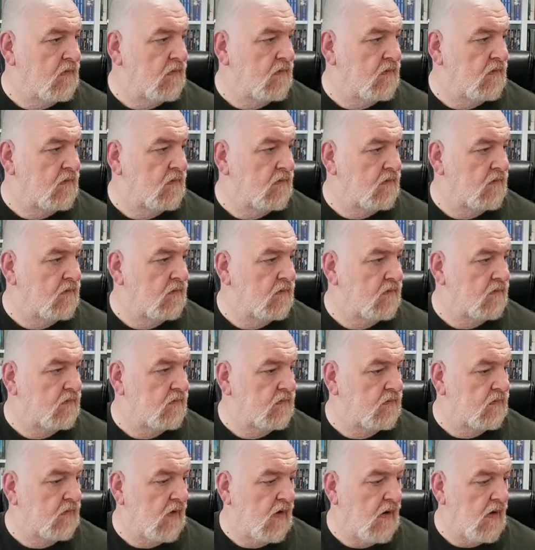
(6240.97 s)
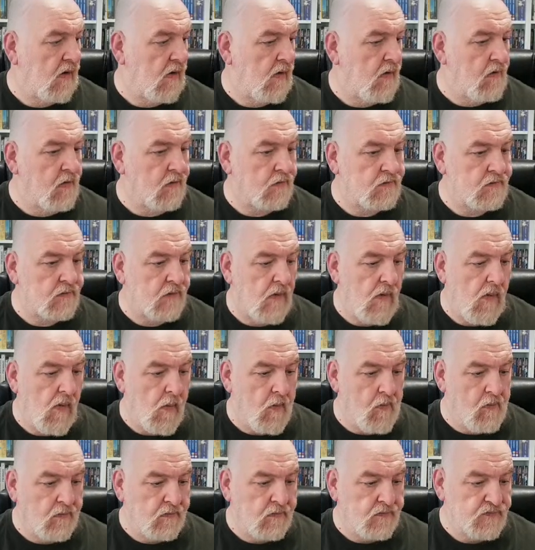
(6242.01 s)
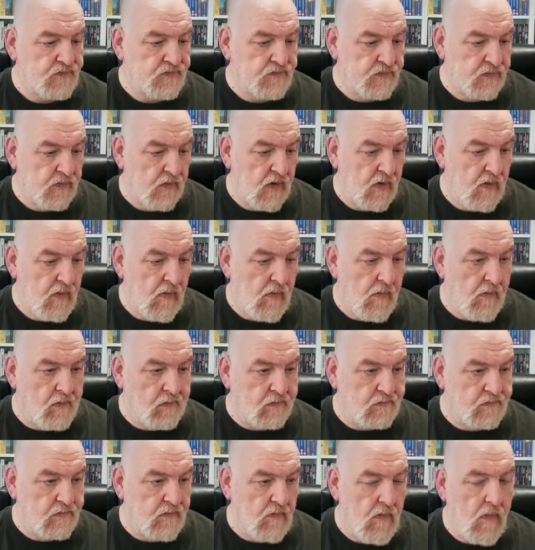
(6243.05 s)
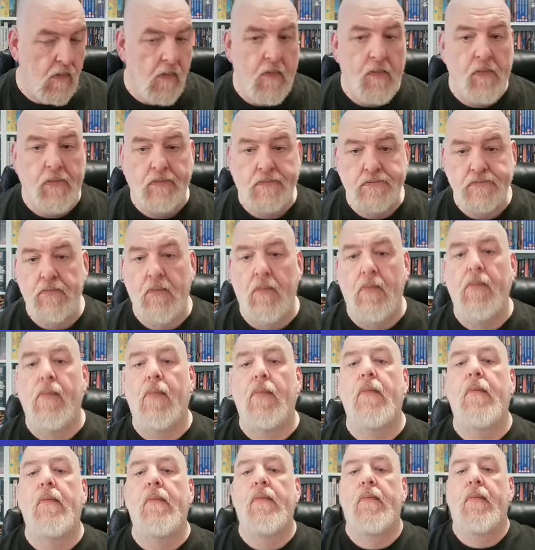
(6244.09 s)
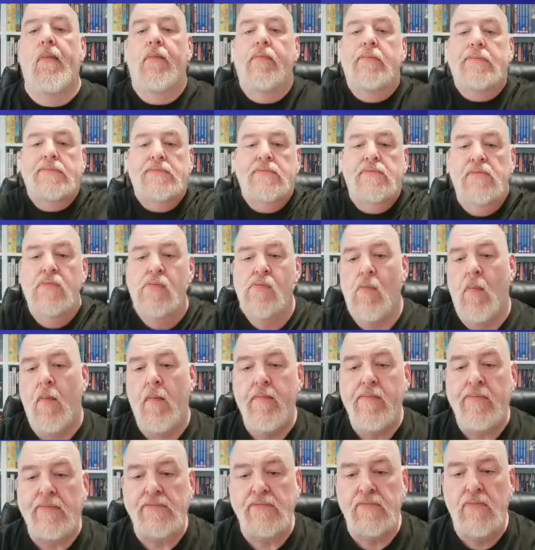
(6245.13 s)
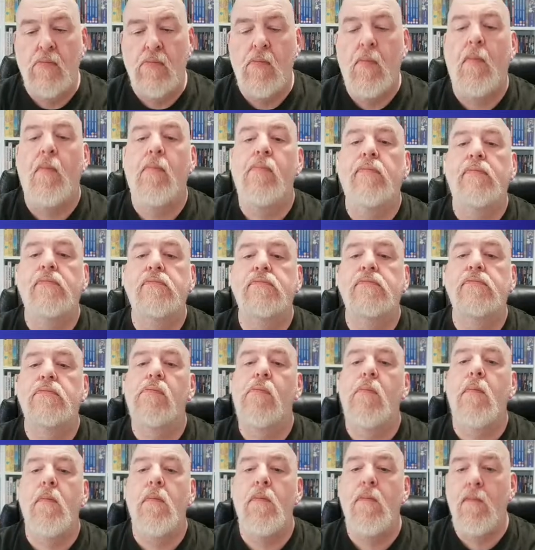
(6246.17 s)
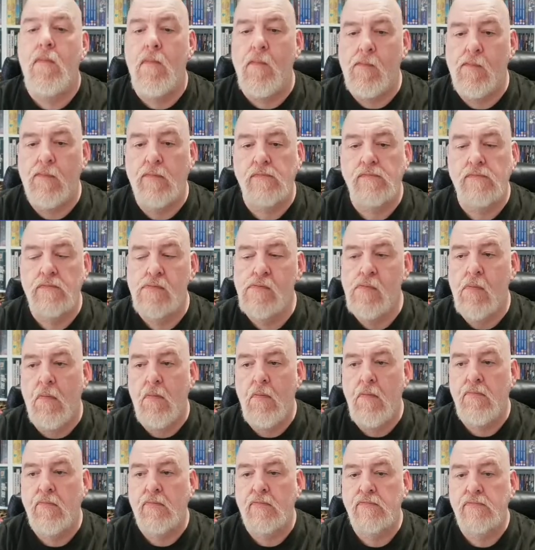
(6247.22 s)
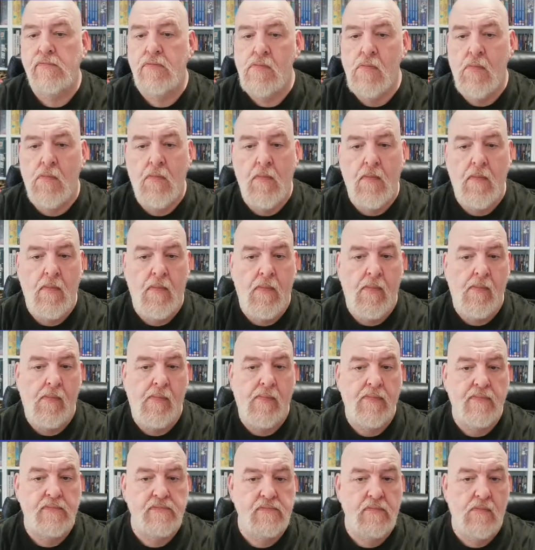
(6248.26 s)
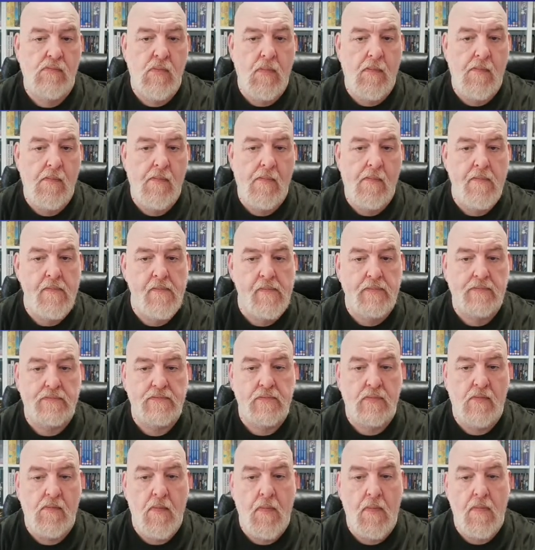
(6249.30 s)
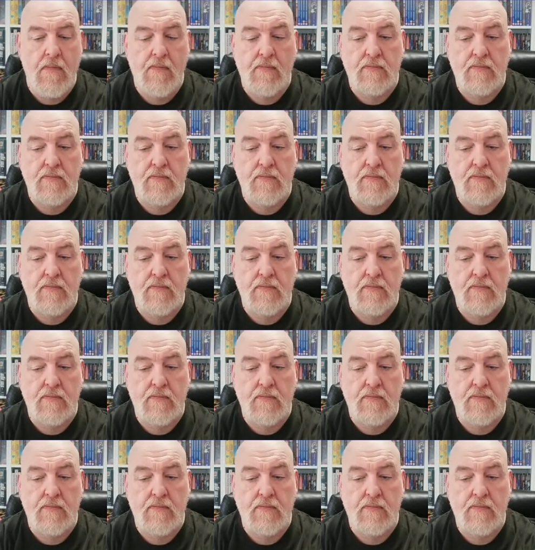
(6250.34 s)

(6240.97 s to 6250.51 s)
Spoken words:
a lot of guys my age to Norse culture. Even though many of us have been playing D&D since our, teen and single digit years, this movie here